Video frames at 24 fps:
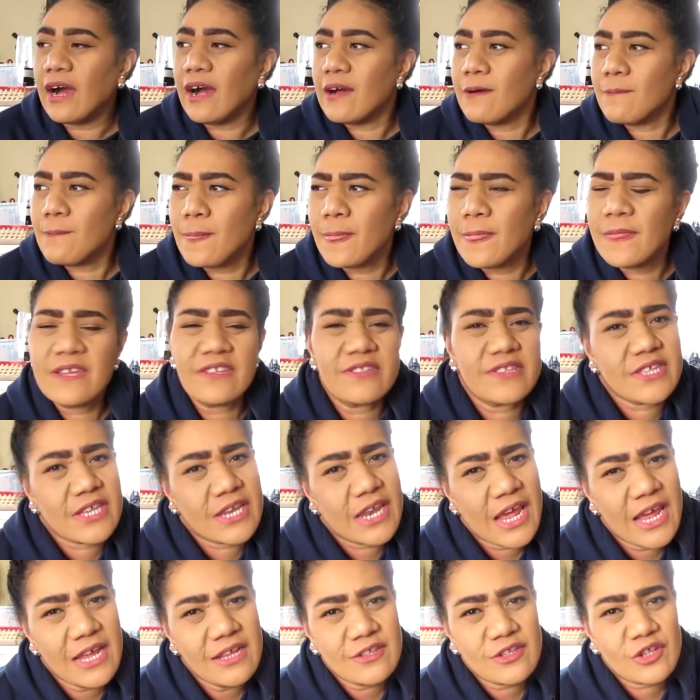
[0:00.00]
Um
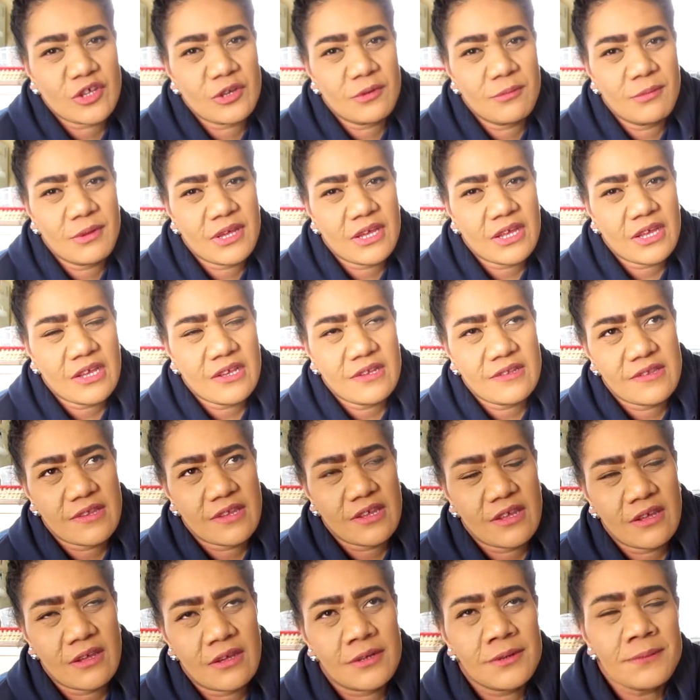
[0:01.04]
tonight's gonna be
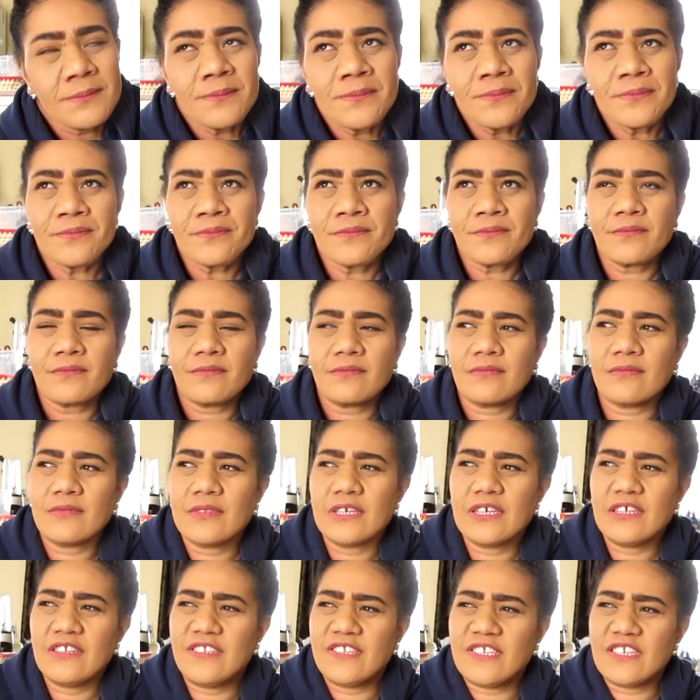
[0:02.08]
easy.
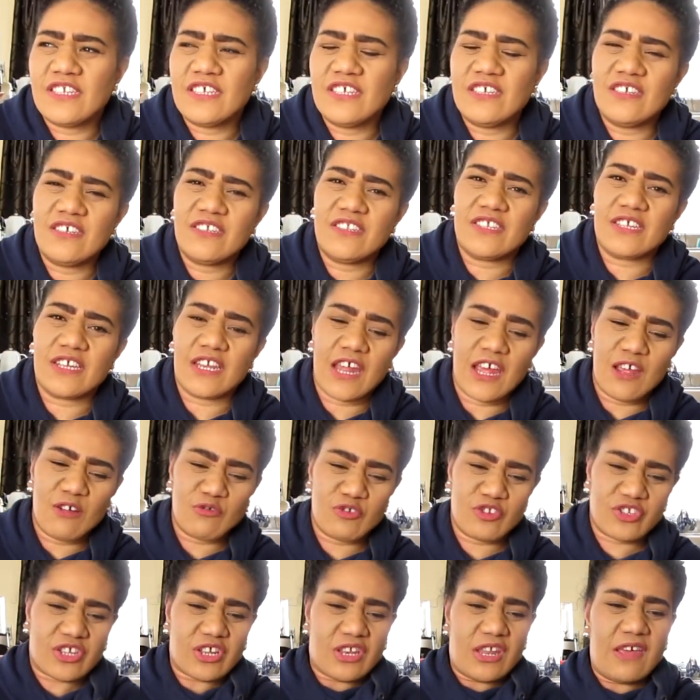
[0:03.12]
Dinner tonight,
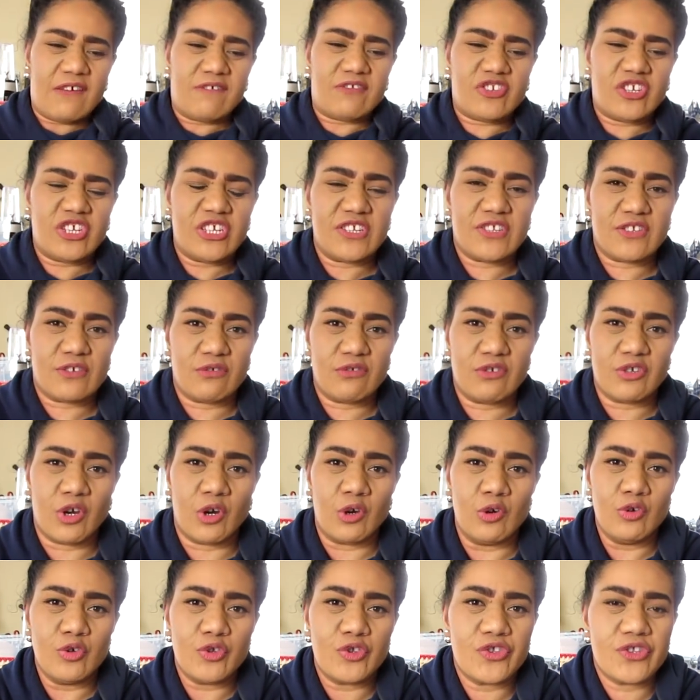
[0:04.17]
we're just gonna have cheese on
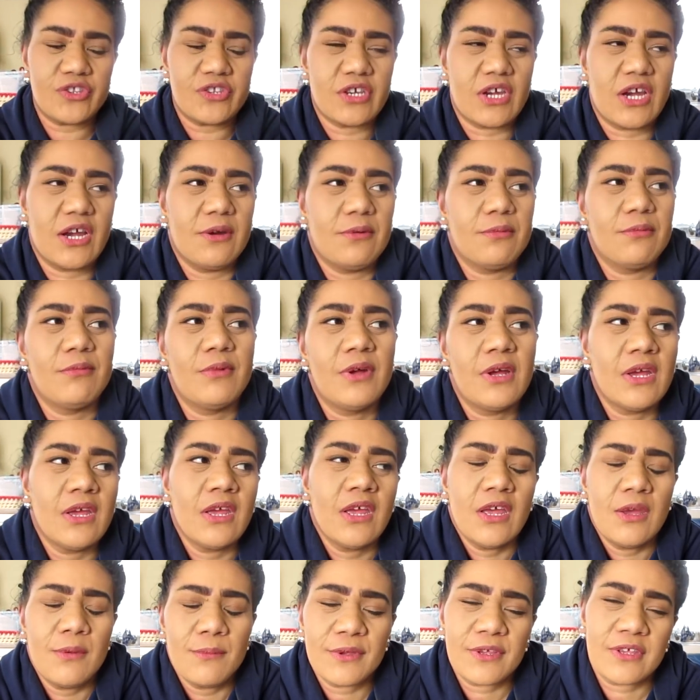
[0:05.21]
toast, um
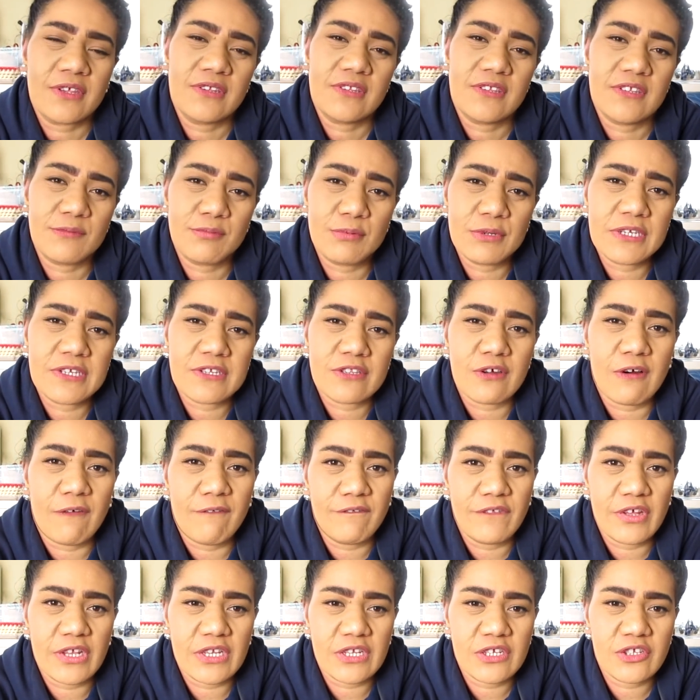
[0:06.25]
because his Ben's
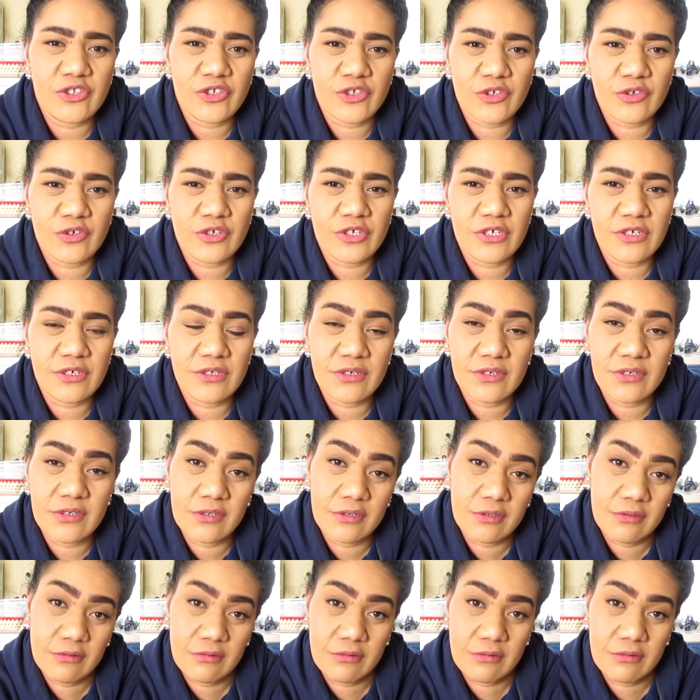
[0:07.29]
not feeling too good.